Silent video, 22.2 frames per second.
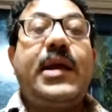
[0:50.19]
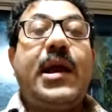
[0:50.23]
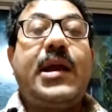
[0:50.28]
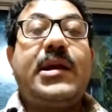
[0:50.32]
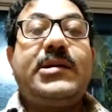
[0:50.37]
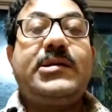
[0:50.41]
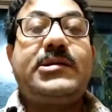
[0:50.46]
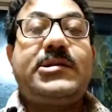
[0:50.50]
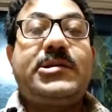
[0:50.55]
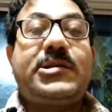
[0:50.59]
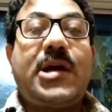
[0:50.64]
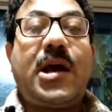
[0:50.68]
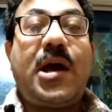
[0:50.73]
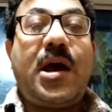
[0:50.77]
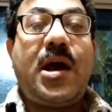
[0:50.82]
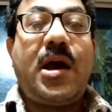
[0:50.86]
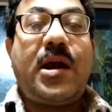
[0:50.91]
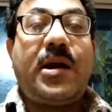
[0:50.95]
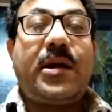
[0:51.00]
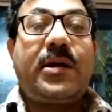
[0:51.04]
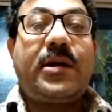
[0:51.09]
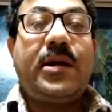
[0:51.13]
and
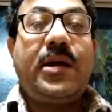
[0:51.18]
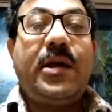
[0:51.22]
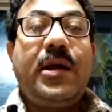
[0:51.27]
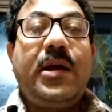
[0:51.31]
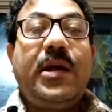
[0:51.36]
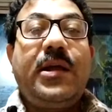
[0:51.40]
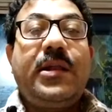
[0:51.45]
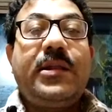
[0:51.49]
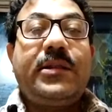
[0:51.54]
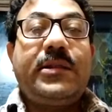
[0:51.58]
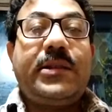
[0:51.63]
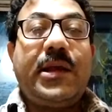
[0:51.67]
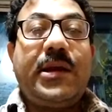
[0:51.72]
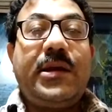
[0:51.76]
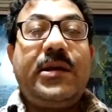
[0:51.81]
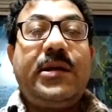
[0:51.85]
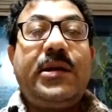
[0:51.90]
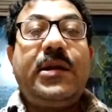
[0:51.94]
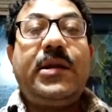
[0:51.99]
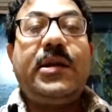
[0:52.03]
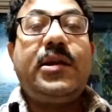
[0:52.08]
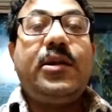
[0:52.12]
tired,
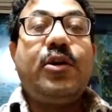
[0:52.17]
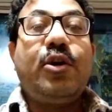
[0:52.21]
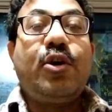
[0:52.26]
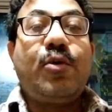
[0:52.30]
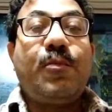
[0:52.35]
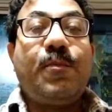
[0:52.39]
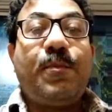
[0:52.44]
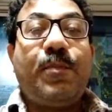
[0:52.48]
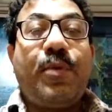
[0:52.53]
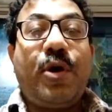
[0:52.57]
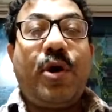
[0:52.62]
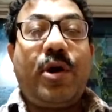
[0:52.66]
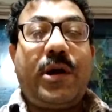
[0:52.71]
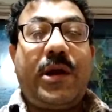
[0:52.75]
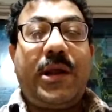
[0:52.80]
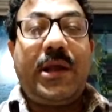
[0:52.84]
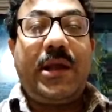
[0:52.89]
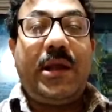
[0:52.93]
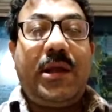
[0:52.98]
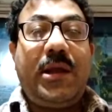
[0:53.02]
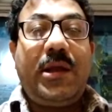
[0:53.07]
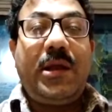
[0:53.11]
then your
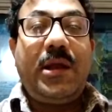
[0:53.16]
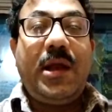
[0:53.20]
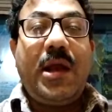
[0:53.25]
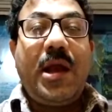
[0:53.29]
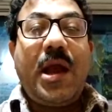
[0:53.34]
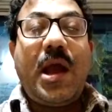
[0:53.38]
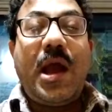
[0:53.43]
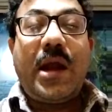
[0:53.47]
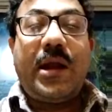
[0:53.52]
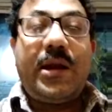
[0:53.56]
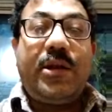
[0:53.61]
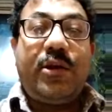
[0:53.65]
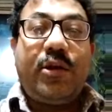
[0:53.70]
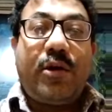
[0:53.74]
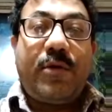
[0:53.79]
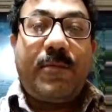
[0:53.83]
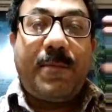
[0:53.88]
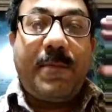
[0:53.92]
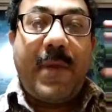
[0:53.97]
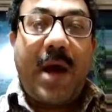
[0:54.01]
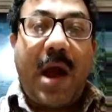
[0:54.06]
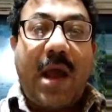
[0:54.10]
body and
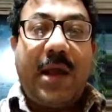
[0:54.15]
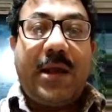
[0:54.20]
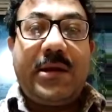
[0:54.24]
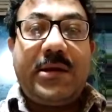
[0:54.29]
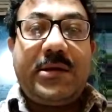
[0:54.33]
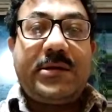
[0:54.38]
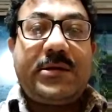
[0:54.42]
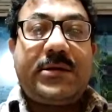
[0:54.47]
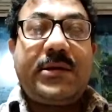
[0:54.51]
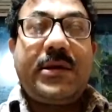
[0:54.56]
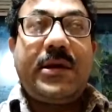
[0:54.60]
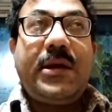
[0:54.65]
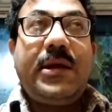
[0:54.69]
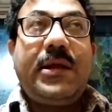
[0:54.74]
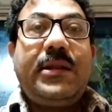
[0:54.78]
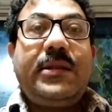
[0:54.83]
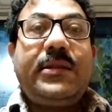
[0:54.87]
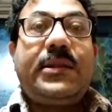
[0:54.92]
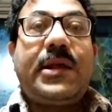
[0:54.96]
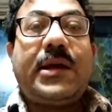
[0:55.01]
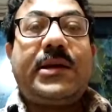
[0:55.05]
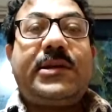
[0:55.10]
your mind,
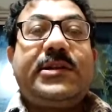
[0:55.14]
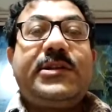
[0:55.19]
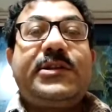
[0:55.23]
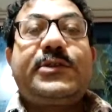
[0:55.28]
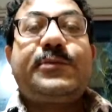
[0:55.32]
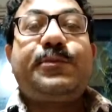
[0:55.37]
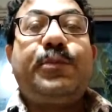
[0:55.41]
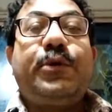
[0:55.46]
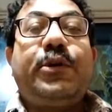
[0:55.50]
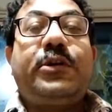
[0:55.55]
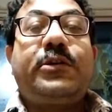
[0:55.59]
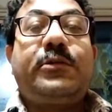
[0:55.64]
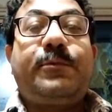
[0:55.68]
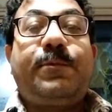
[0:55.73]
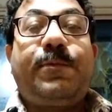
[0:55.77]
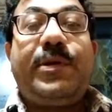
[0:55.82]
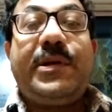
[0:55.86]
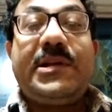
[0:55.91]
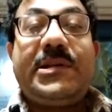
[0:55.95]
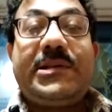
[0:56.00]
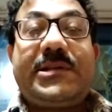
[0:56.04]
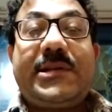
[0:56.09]
that is both
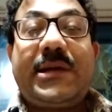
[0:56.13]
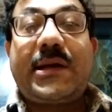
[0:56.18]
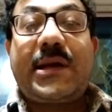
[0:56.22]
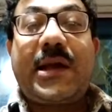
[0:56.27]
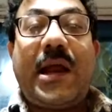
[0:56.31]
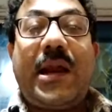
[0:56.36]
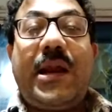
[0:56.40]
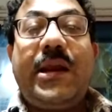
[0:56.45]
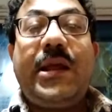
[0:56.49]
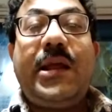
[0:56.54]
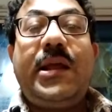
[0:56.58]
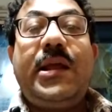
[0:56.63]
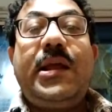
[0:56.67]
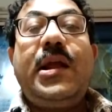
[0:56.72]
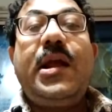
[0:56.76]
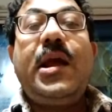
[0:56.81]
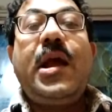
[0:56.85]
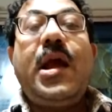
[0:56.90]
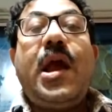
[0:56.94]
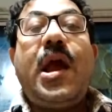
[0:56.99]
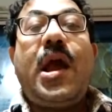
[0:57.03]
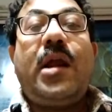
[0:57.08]
physically
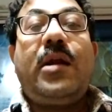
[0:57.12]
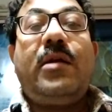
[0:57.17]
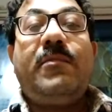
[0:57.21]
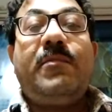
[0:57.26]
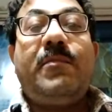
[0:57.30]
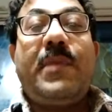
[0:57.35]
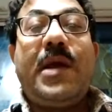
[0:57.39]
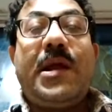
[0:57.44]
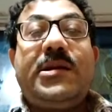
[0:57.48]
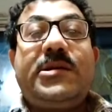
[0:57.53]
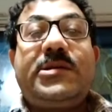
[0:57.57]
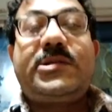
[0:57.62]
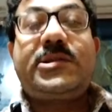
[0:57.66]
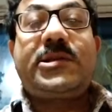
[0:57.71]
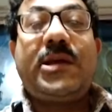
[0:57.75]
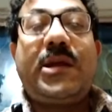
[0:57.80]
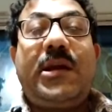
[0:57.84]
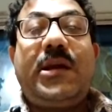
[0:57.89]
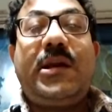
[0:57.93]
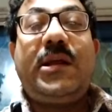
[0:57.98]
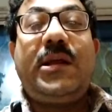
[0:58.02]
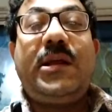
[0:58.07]
and
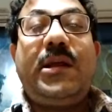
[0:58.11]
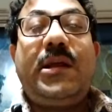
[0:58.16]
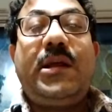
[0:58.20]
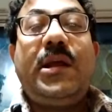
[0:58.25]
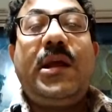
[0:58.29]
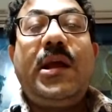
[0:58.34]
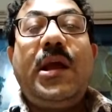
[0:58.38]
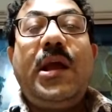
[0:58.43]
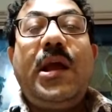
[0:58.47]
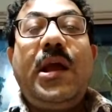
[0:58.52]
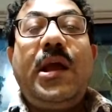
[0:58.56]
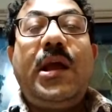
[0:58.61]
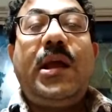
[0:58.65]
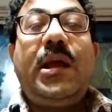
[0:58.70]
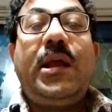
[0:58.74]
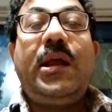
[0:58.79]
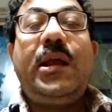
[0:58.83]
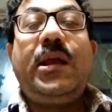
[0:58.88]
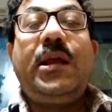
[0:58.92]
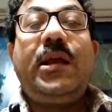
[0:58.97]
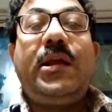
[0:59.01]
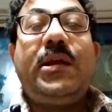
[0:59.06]
mentally,
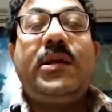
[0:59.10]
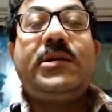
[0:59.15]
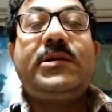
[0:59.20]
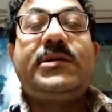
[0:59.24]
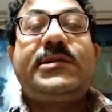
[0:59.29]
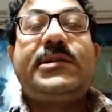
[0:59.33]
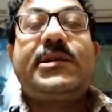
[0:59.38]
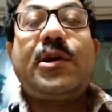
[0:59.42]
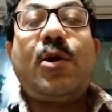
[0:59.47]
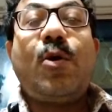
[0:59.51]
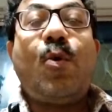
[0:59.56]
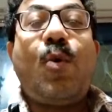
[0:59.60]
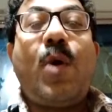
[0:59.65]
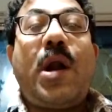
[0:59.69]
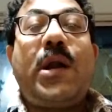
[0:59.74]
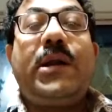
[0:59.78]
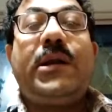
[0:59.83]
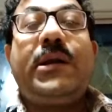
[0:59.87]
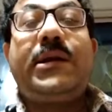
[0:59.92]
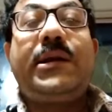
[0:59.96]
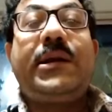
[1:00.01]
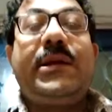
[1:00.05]
he is
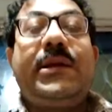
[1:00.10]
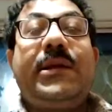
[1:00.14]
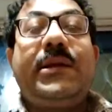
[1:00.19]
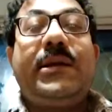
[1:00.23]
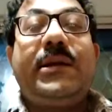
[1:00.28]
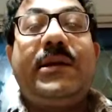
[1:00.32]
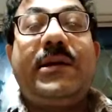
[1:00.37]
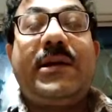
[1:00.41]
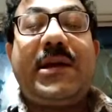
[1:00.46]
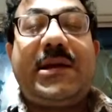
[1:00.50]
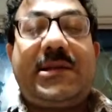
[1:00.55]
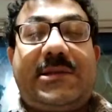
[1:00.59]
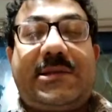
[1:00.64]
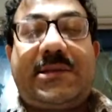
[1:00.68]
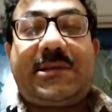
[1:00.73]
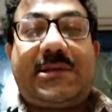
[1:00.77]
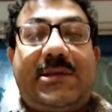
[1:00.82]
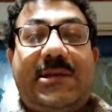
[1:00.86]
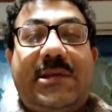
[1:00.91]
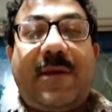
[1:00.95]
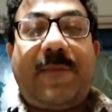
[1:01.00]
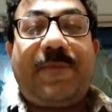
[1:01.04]
wanting
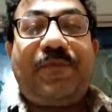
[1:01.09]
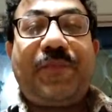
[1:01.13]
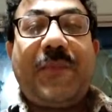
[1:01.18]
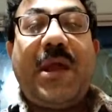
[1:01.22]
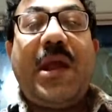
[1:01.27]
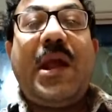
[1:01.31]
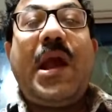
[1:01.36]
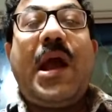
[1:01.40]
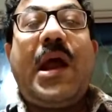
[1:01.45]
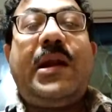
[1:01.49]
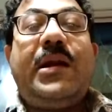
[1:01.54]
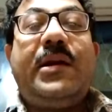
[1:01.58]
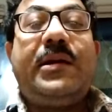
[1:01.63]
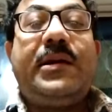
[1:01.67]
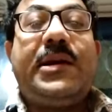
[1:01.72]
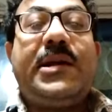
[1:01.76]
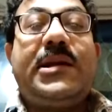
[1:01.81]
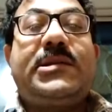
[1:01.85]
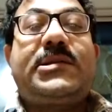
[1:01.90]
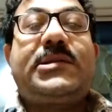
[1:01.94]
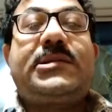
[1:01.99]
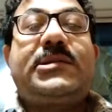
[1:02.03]
rest. And
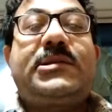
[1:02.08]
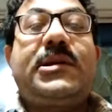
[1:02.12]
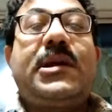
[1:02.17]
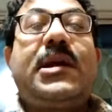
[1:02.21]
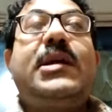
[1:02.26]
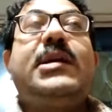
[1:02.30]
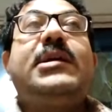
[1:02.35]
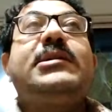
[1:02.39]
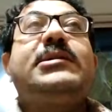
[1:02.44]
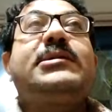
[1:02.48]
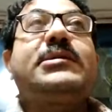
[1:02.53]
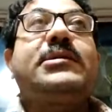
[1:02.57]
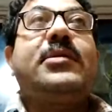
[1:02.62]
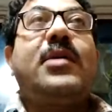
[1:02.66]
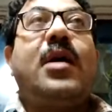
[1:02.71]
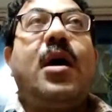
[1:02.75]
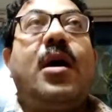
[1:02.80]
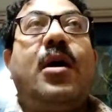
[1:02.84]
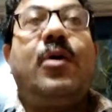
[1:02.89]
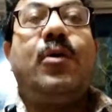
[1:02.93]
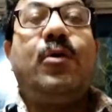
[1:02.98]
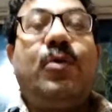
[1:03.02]
rest is
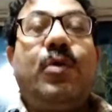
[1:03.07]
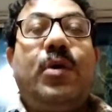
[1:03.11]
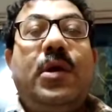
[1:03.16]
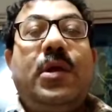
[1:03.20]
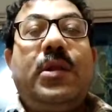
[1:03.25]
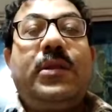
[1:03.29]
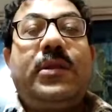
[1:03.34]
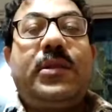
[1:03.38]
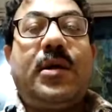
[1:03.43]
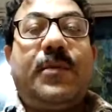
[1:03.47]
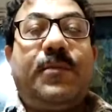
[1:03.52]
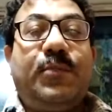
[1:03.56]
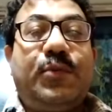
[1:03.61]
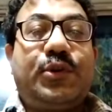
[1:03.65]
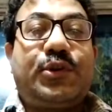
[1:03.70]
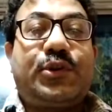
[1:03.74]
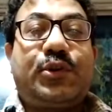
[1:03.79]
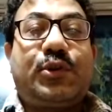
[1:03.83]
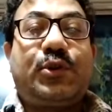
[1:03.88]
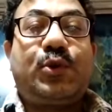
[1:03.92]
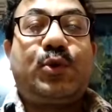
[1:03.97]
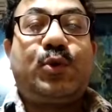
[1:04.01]
now the most